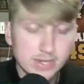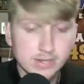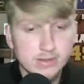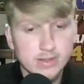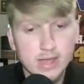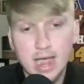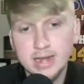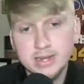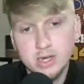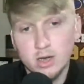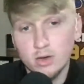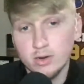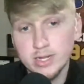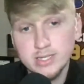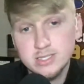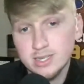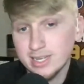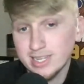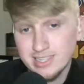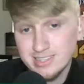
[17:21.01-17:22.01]
They, I
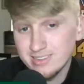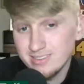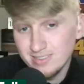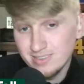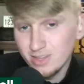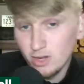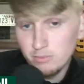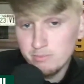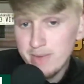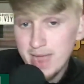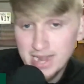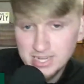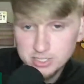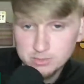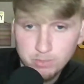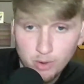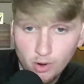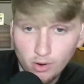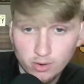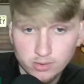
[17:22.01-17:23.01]
don't. It's like little
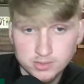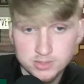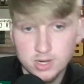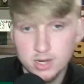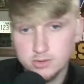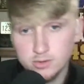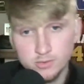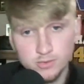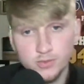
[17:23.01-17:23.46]
magic bars,